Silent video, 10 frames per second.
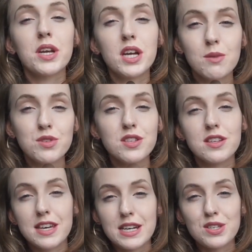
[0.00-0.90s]
When it comes to
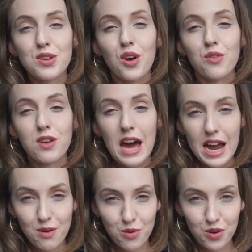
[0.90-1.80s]
the likes of
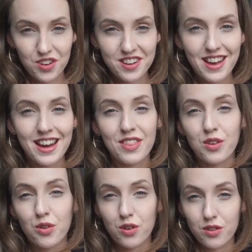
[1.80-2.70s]
Chiron and the
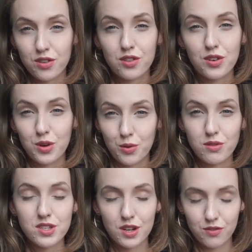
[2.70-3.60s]
North
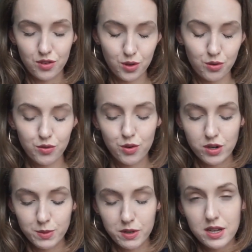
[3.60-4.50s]
Node, South Node, of
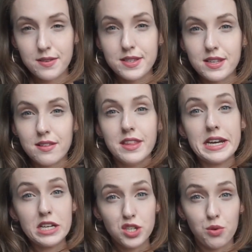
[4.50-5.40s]
course, because
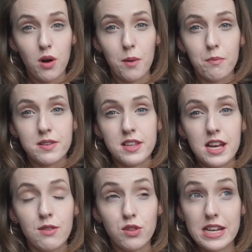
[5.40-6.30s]
they show up
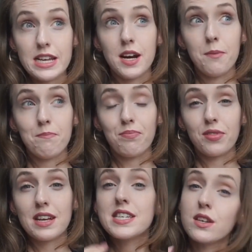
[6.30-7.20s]
in the
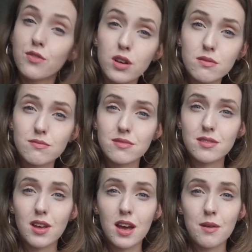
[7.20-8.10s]
default
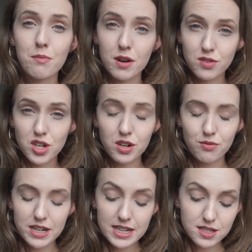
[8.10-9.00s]
birth
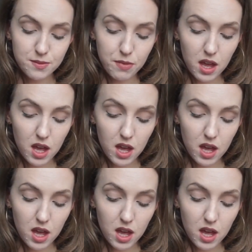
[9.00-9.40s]
chart readings.